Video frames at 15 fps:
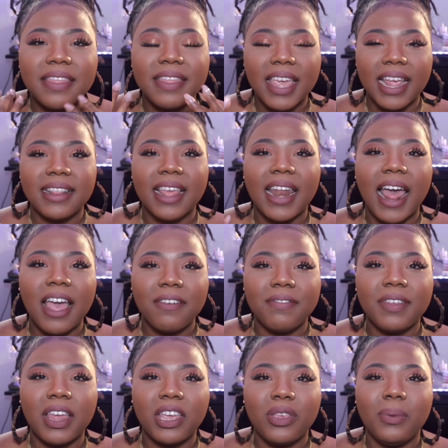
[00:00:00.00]
thing that I
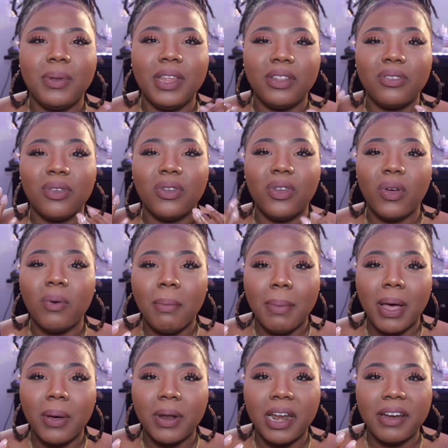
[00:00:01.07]
feel like you need to know
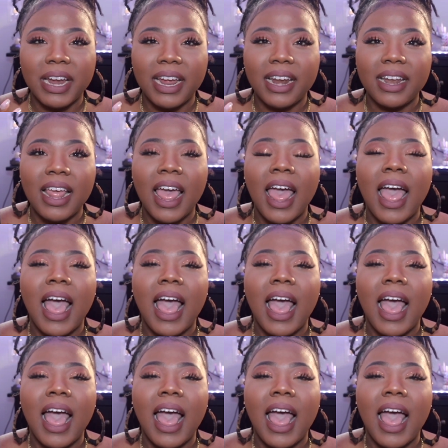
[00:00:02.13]
about, all right,